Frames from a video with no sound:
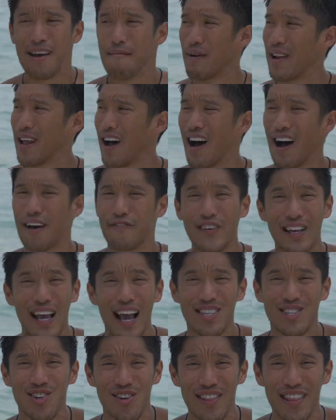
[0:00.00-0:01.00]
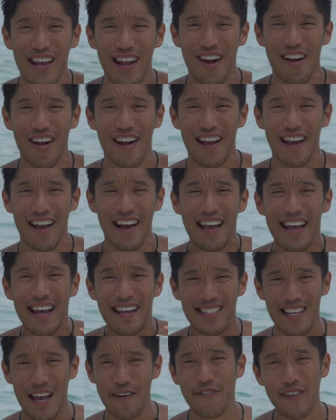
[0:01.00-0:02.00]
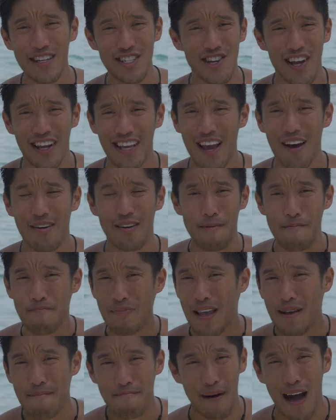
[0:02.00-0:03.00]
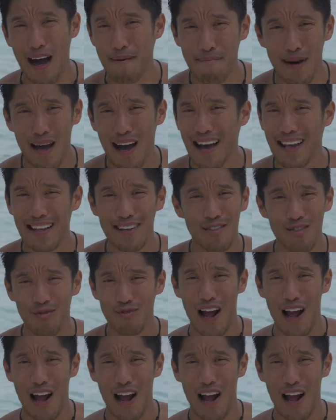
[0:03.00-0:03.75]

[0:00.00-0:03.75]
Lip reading: But if you guys are in the area, definitely check out Bombon,